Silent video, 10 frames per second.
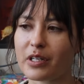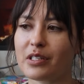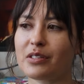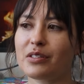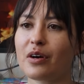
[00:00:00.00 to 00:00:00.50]

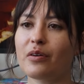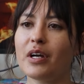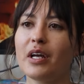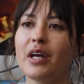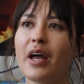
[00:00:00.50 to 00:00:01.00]
And
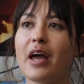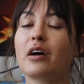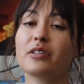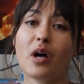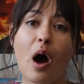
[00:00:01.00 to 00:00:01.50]

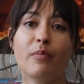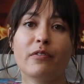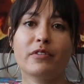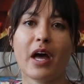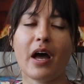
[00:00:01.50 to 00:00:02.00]
on top
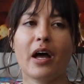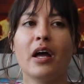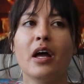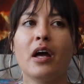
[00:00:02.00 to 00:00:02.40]
of that,